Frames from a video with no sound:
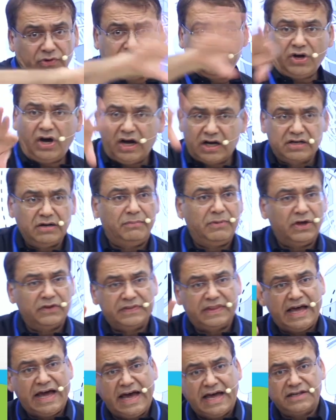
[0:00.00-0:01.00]
we talked
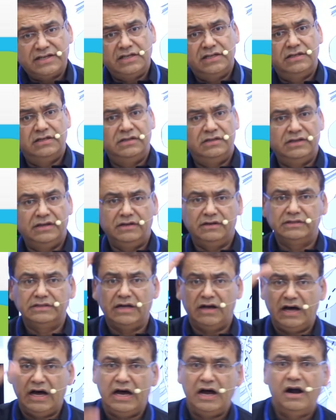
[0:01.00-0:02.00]
about that.
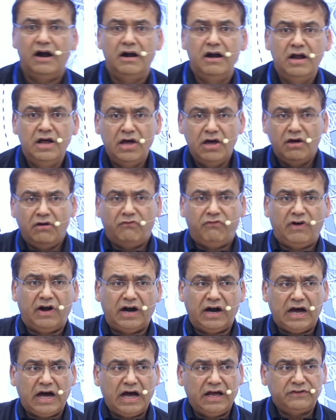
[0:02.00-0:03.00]

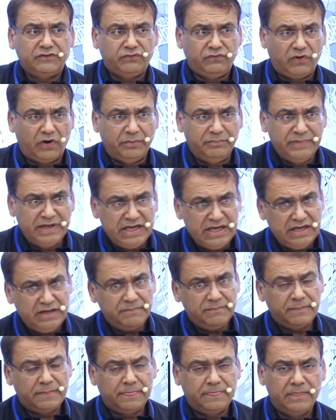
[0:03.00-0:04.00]
For us, for
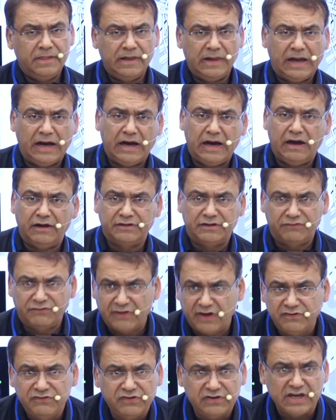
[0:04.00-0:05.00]
me, the
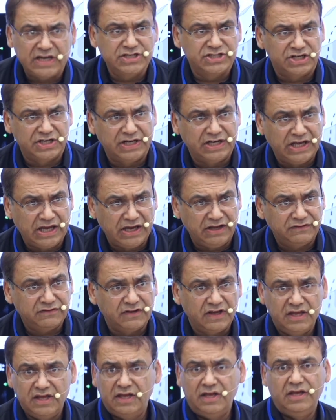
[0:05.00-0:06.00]
first station
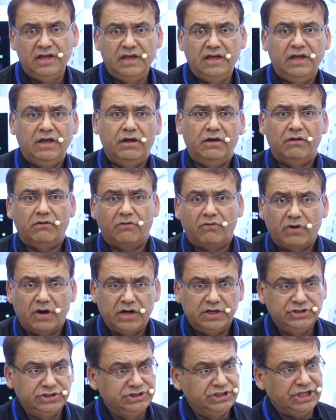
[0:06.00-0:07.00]
is
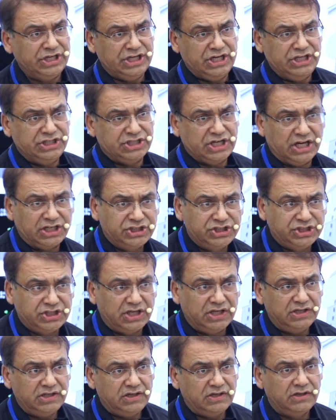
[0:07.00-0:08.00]
GE
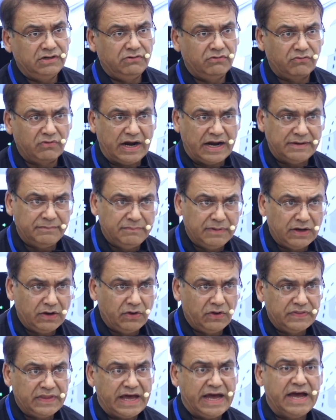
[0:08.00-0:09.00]
junction. Right
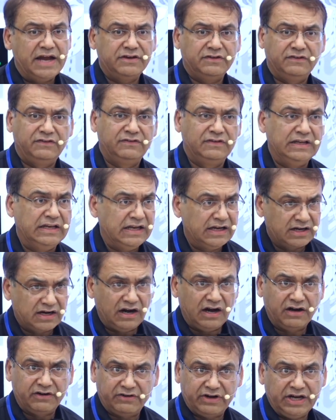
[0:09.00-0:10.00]
below that, celiac
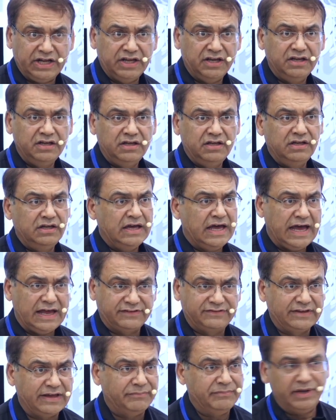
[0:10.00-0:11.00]
artery,
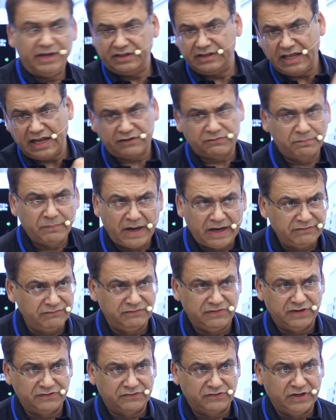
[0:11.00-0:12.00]
SMA. That's my
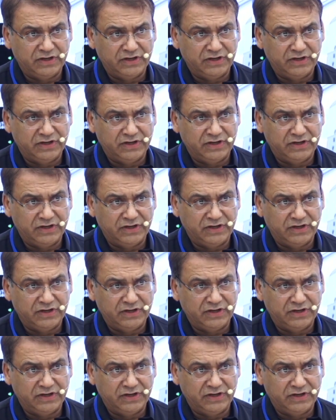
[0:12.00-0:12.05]
first